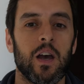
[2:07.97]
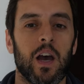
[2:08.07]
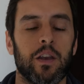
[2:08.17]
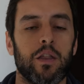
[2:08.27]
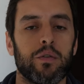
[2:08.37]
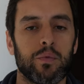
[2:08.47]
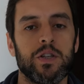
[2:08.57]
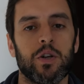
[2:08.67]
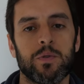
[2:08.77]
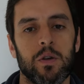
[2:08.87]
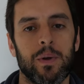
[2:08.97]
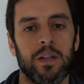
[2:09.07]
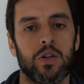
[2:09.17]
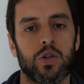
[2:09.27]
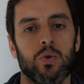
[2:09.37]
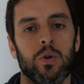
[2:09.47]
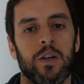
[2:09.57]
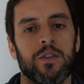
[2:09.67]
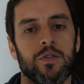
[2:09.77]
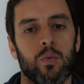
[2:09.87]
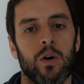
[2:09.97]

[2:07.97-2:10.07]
and three jobs that made the shortlist